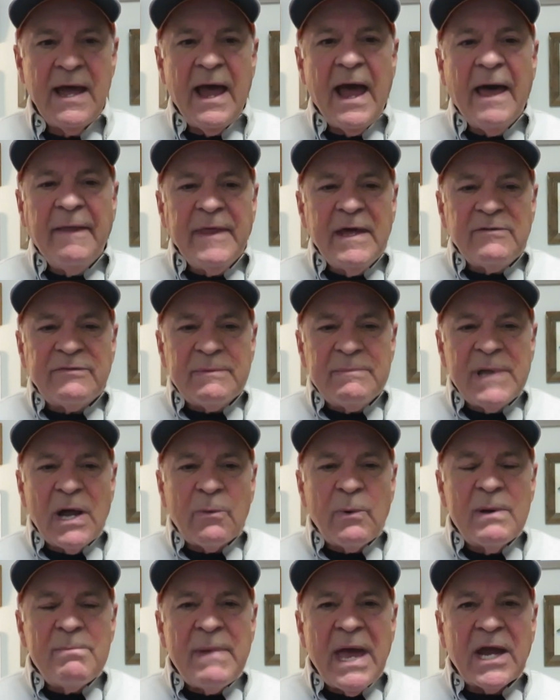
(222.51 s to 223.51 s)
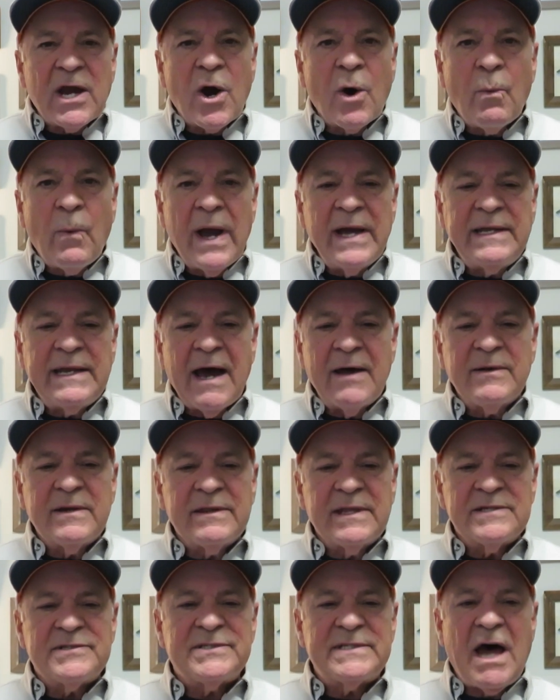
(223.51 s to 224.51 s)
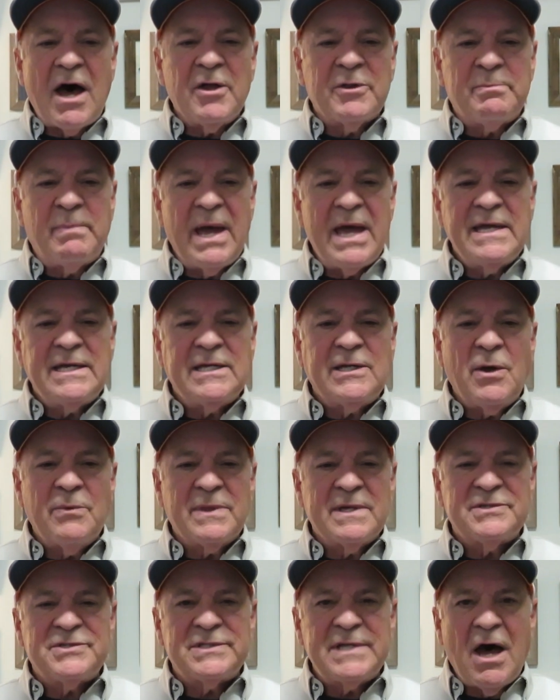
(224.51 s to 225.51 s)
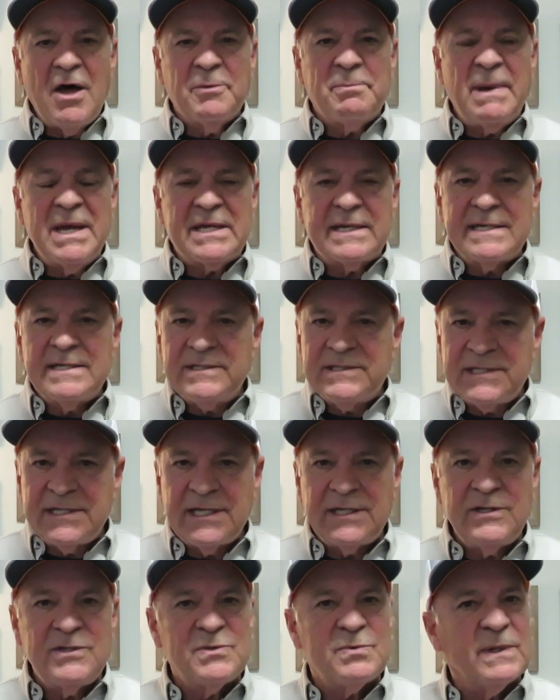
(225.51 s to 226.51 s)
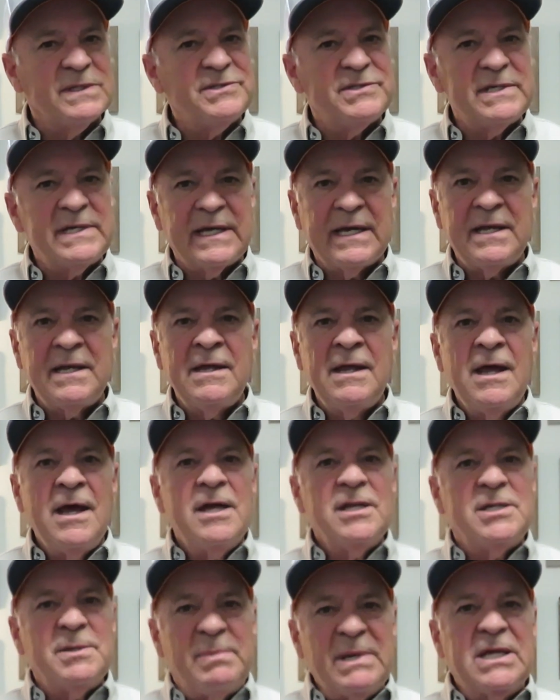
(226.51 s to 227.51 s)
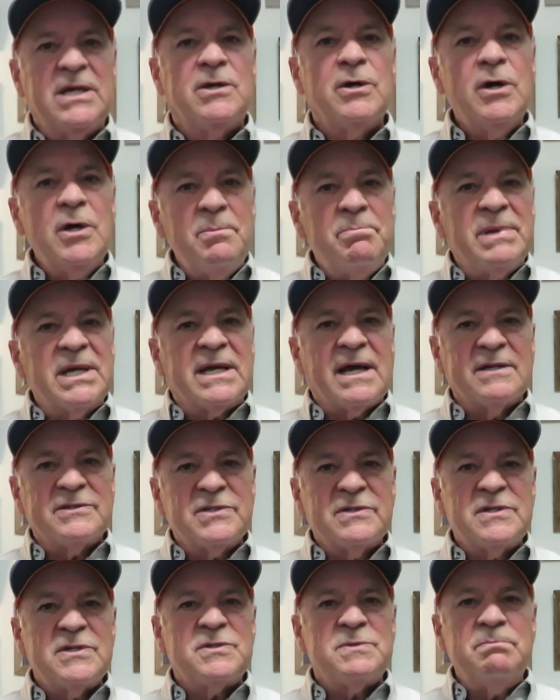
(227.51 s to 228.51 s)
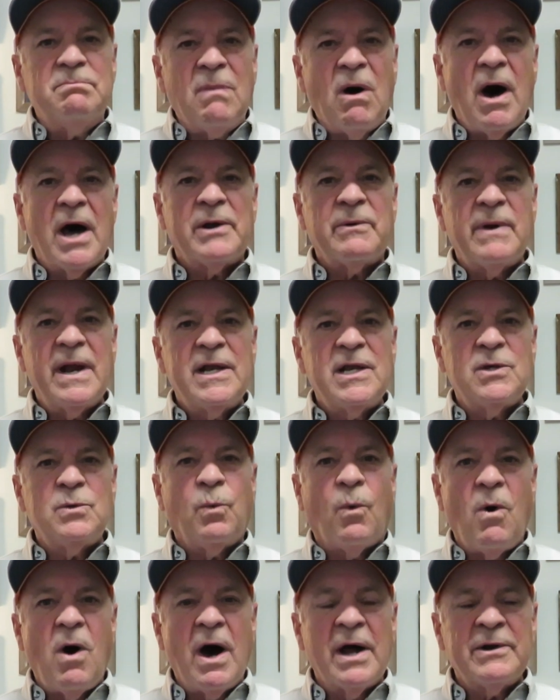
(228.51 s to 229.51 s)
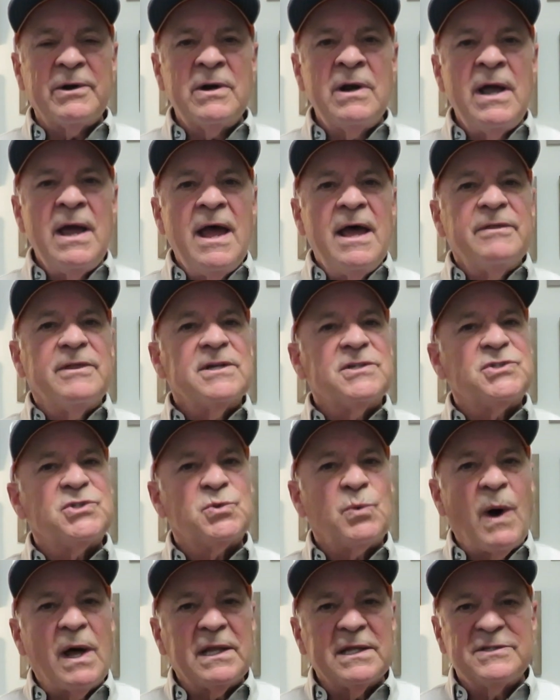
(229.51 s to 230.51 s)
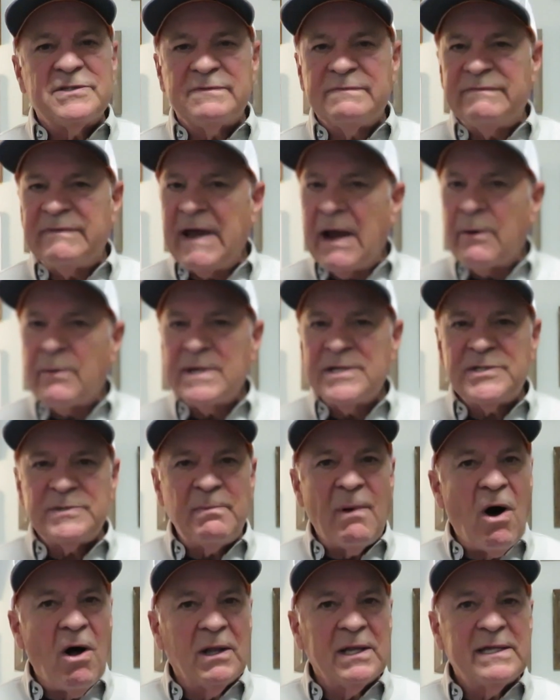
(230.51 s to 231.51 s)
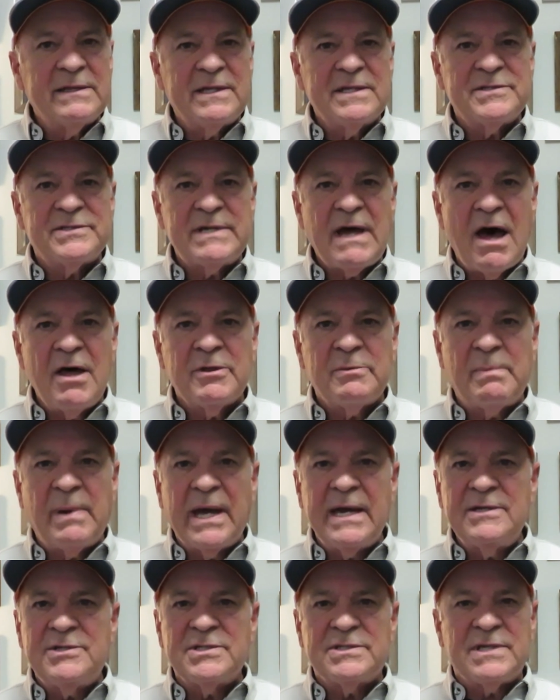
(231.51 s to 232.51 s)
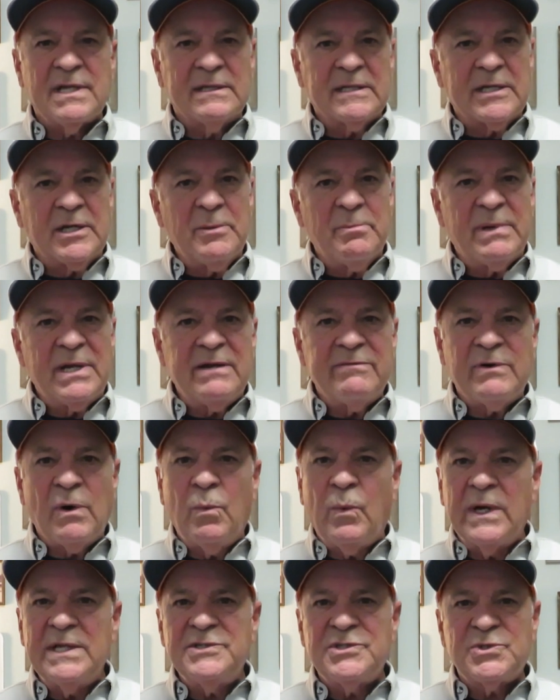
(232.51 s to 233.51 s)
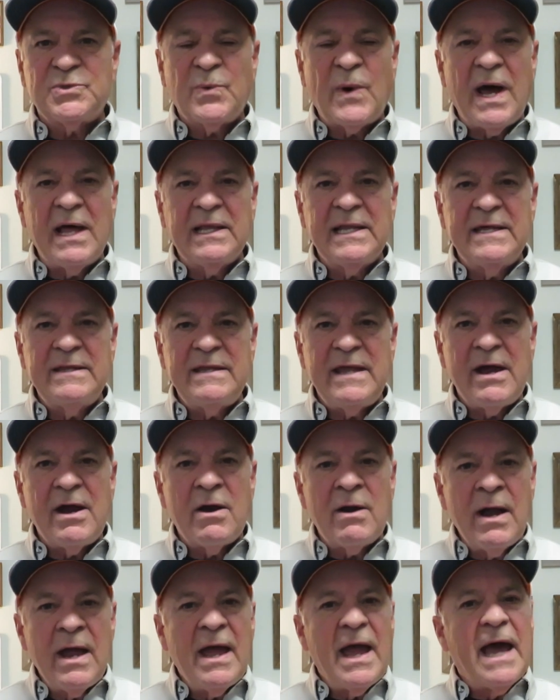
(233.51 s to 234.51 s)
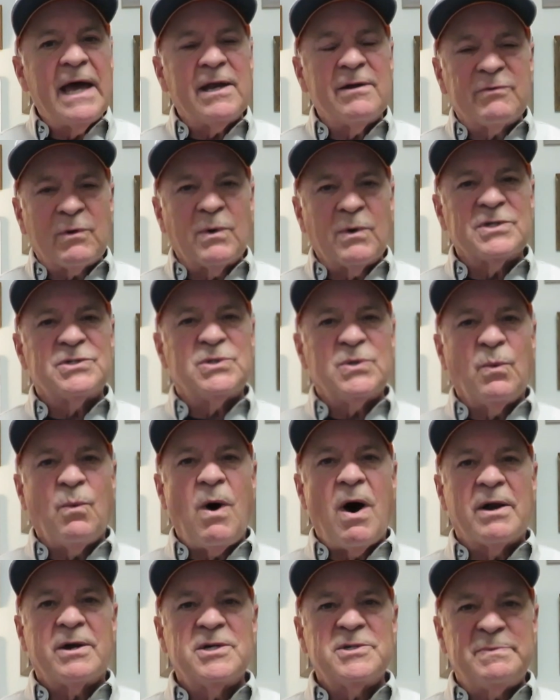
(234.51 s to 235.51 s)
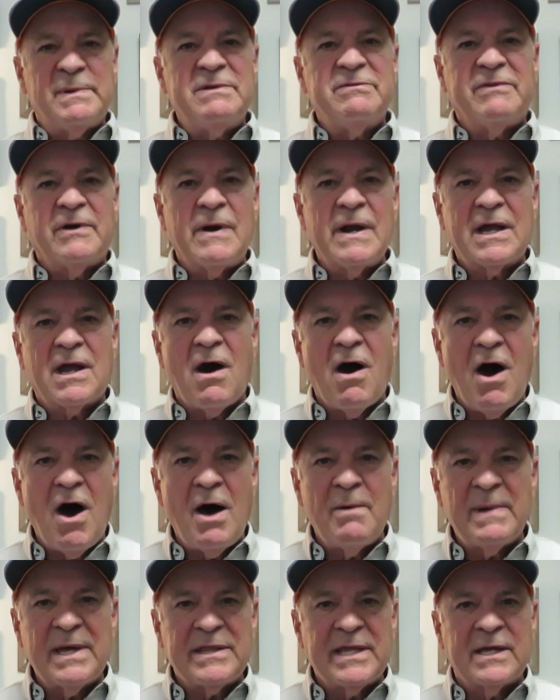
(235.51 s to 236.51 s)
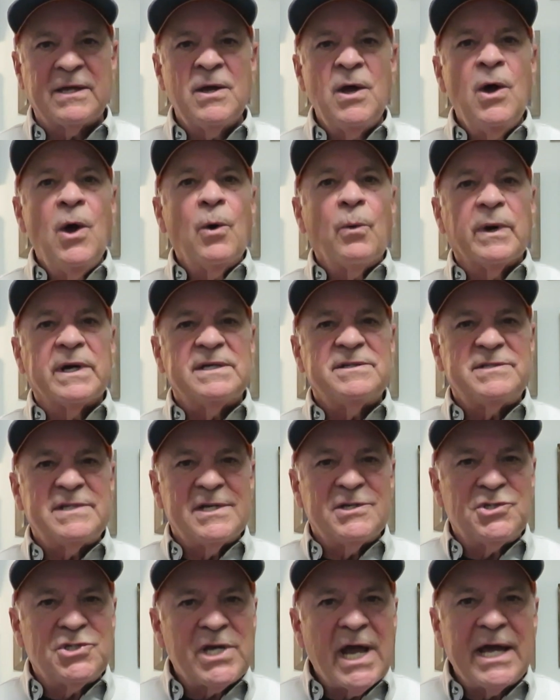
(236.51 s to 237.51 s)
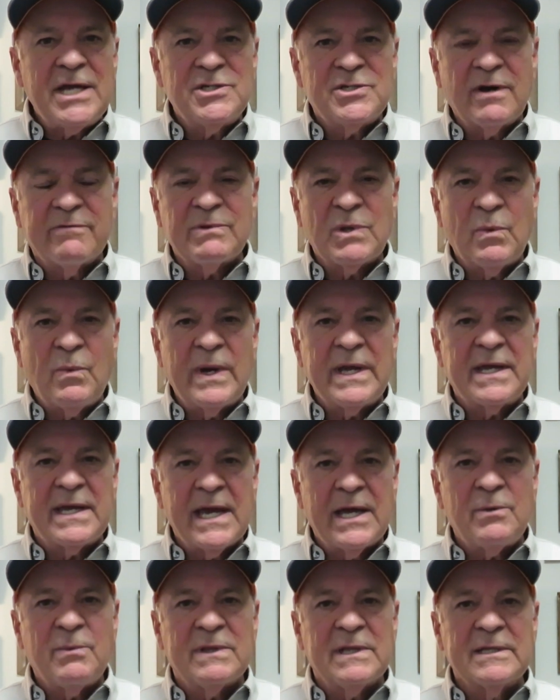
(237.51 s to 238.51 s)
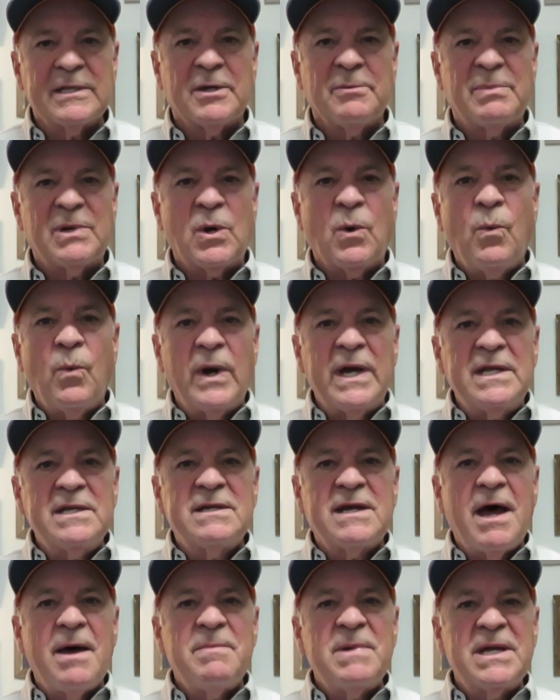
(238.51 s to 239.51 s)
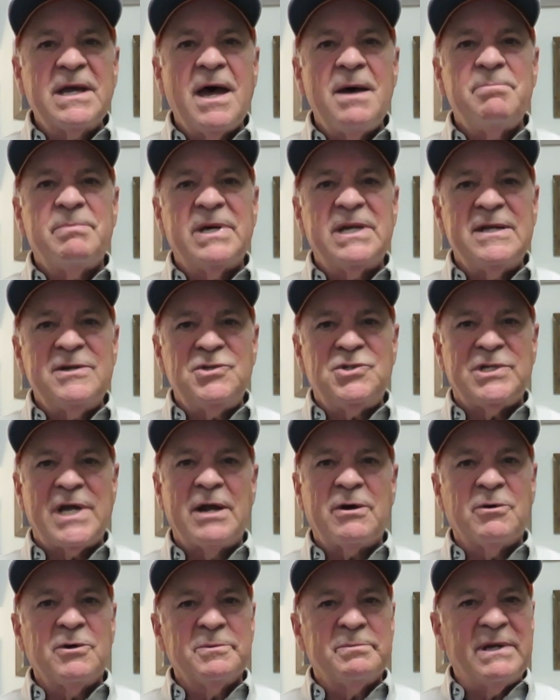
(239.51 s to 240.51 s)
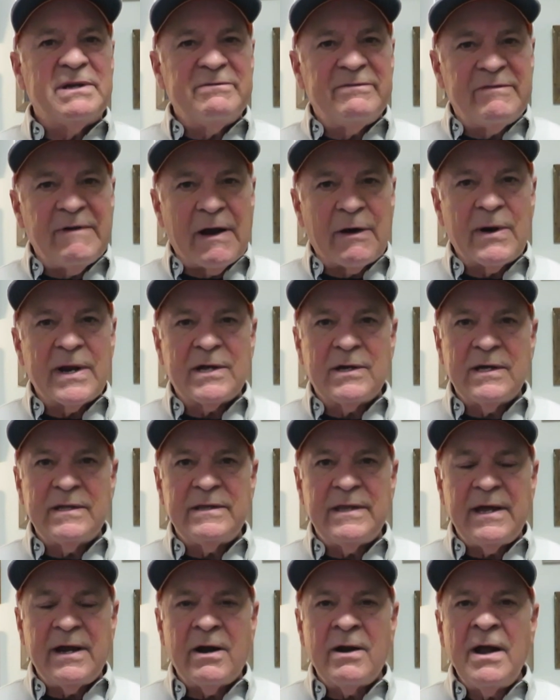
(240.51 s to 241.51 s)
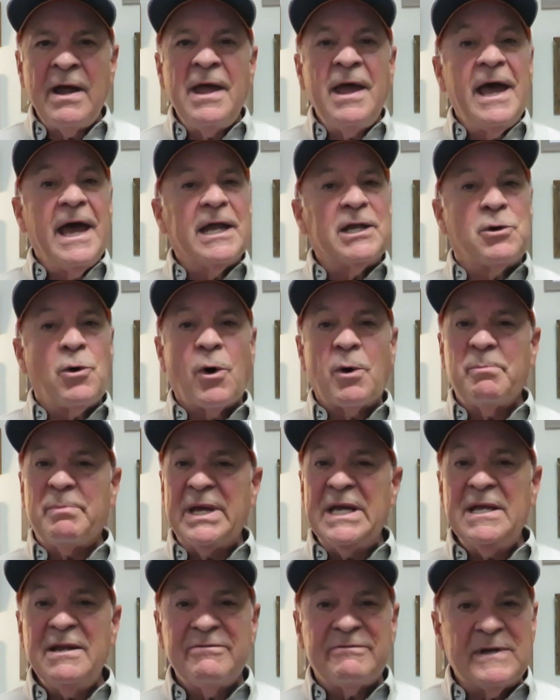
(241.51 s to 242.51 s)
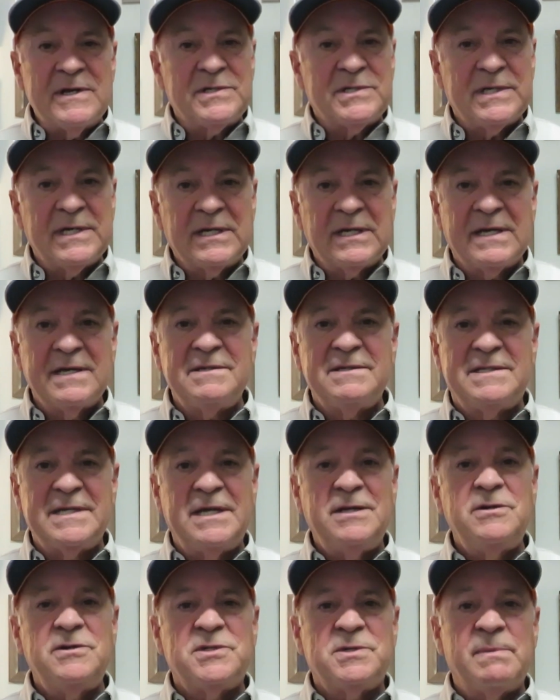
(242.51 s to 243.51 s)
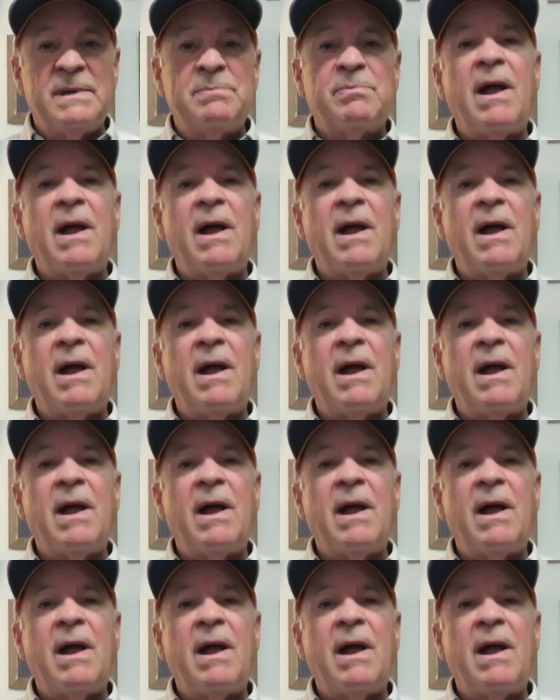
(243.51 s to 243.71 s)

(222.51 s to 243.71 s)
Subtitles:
And then from there we make our way down to the South Bay. The South Bay continues once again to be good because of this moderated water. The swell is very small in the South Bay, just a little bit of a wind swell in there. And of course the water's been very calm. I think we're going to see a change over the weekend with a little bit of wind coming up, but in general been very good there. And Corbina fishing continues to be